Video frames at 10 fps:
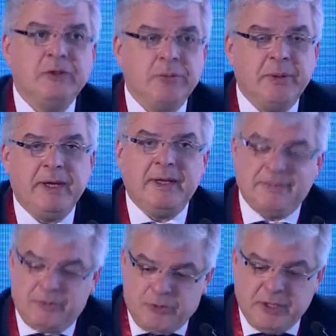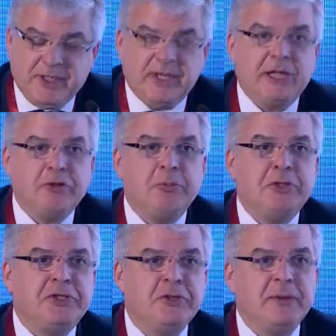be treating and to be
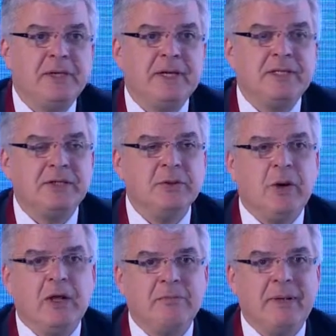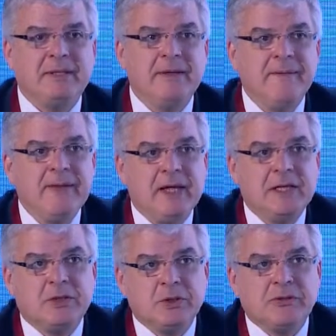suing and so on, but
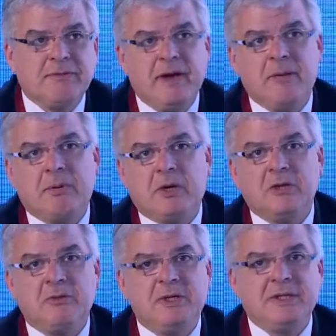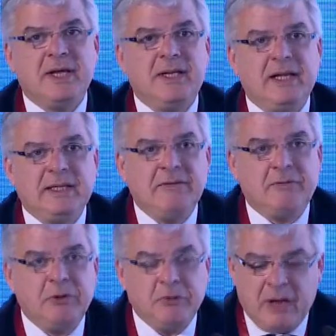it's also very important to understand that if
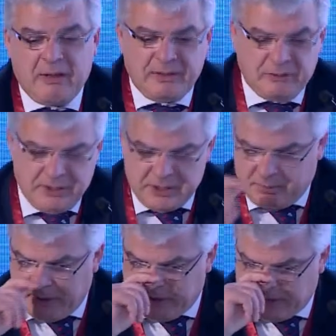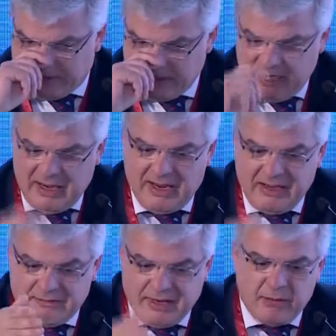we do nothing to these patients, and
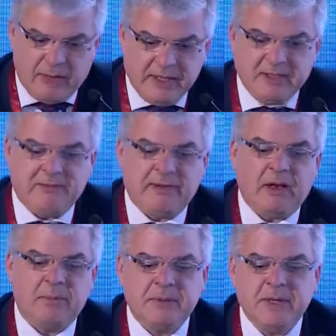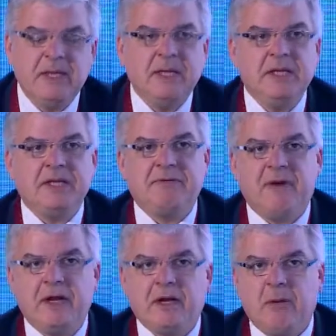if they already develop these
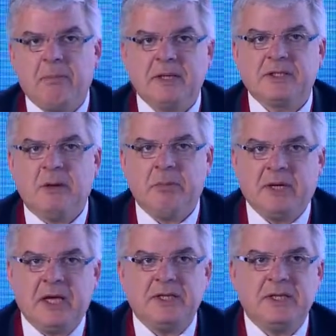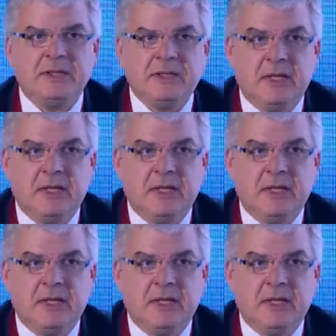very complex complications,